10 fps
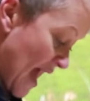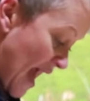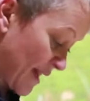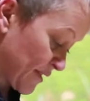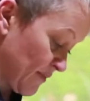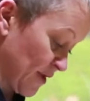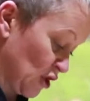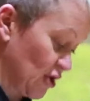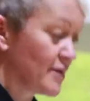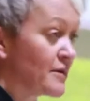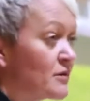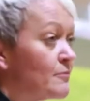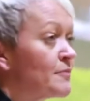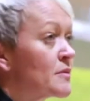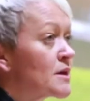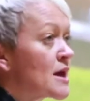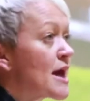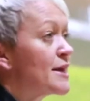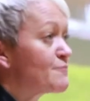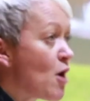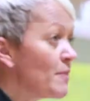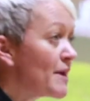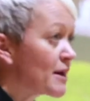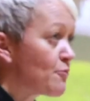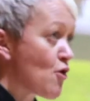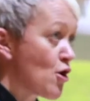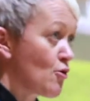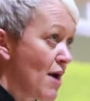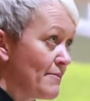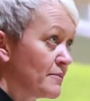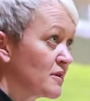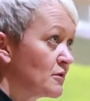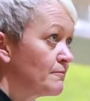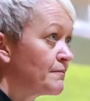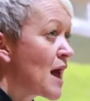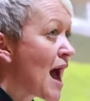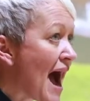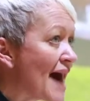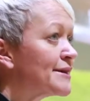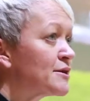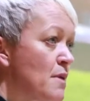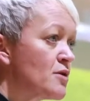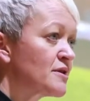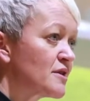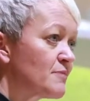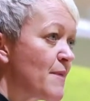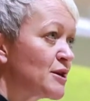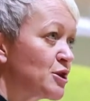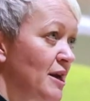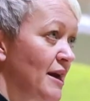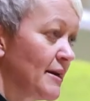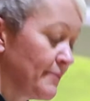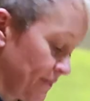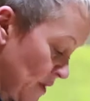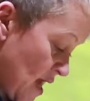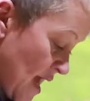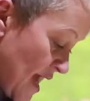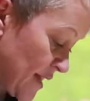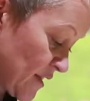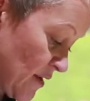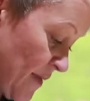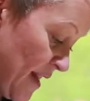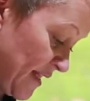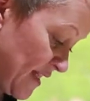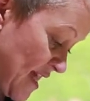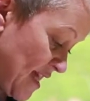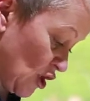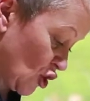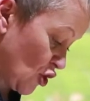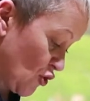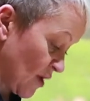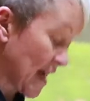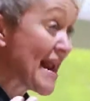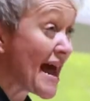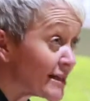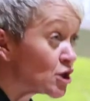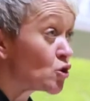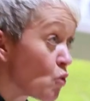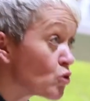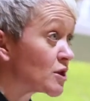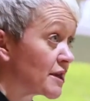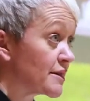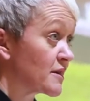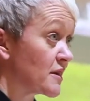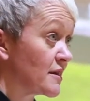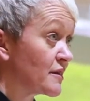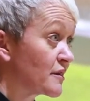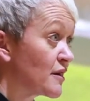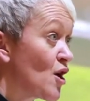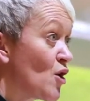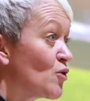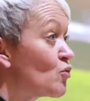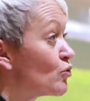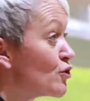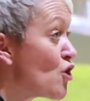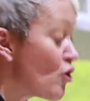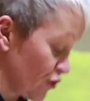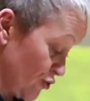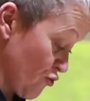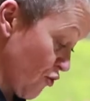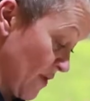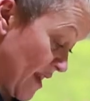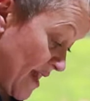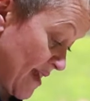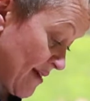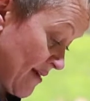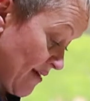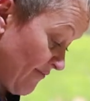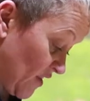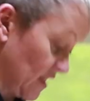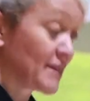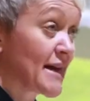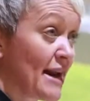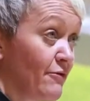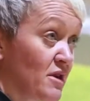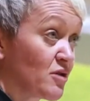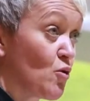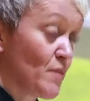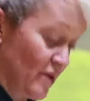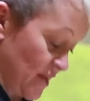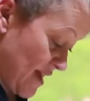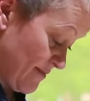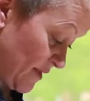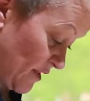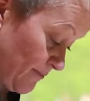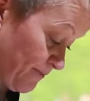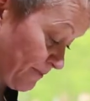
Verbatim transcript: exhibitions, its public programs, and most especially its ability to connect to audiences that would not normally visit galleries or museums.